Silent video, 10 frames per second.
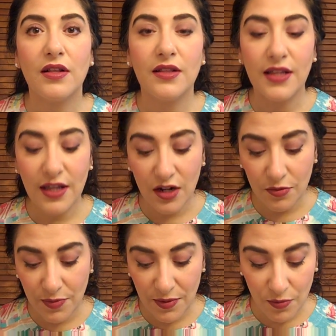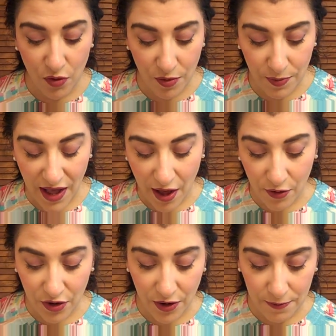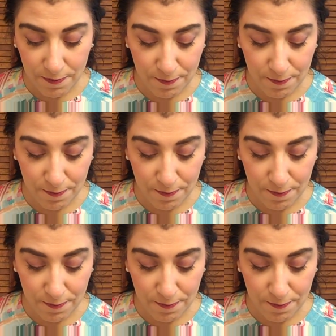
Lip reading: A little bit more powder